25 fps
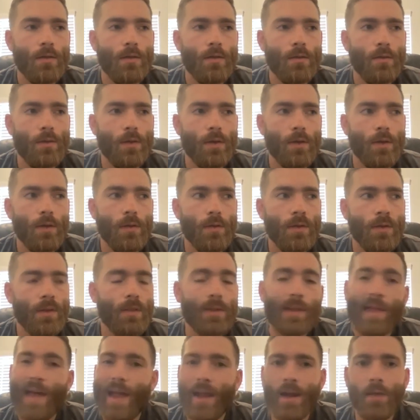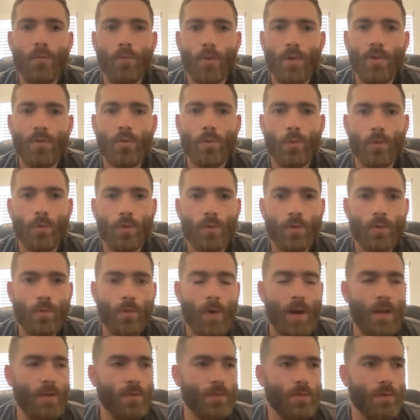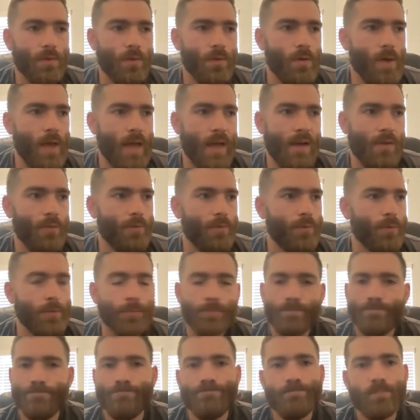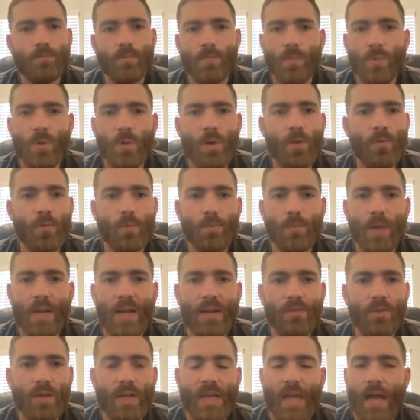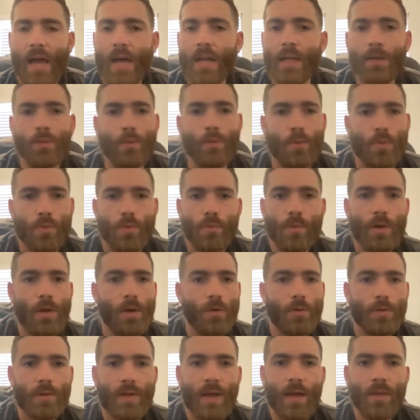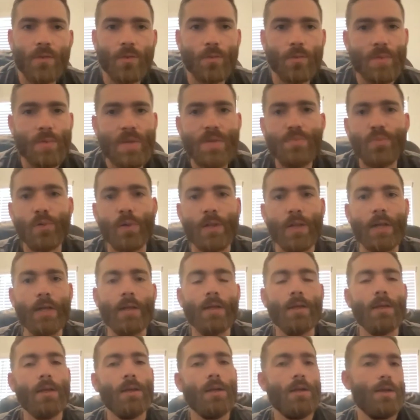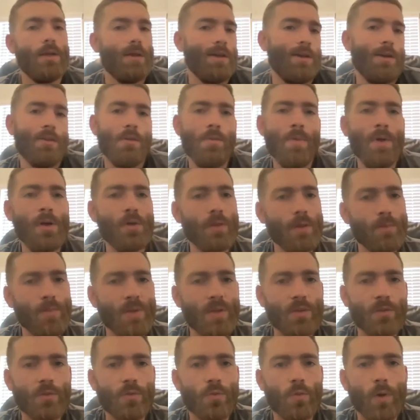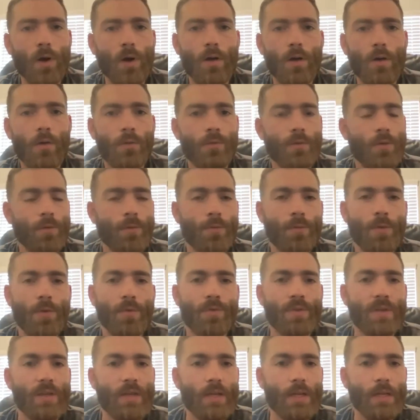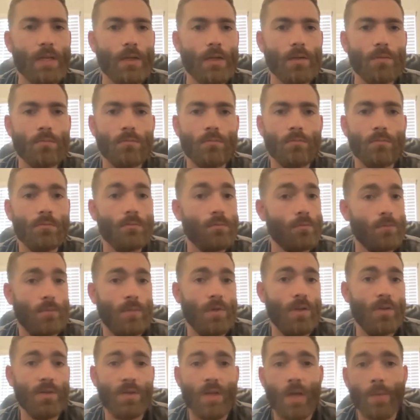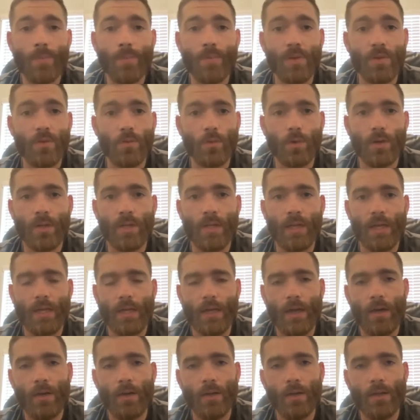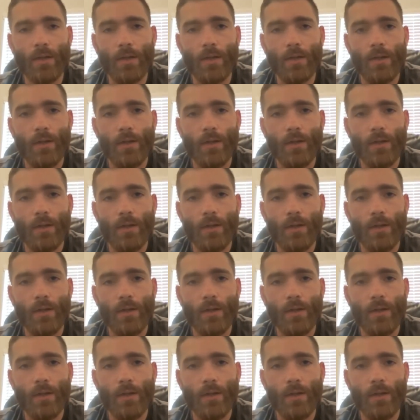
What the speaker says: lack of resources, right? So might have a county with 300,000 people in it, and there may only be 12 to 15, deputies working in that county.